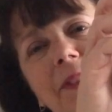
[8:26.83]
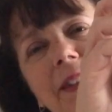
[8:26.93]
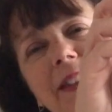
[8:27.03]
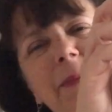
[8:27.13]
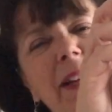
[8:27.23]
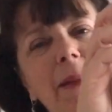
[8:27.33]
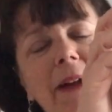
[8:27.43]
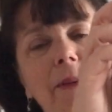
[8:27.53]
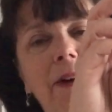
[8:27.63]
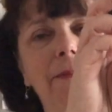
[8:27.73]
Something in the
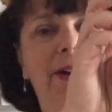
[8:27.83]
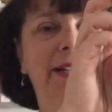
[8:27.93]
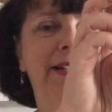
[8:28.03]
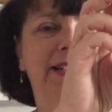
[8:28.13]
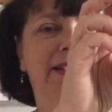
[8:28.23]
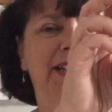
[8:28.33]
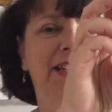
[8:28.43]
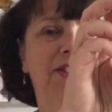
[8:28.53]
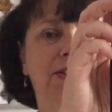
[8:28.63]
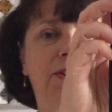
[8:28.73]
back of my mind says I need
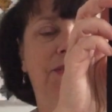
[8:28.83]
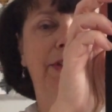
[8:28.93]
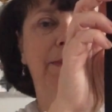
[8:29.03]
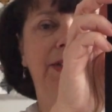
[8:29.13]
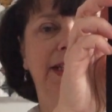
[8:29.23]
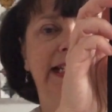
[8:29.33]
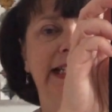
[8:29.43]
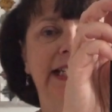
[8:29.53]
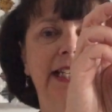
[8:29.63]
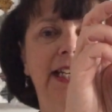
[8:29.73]
to do 3 buses,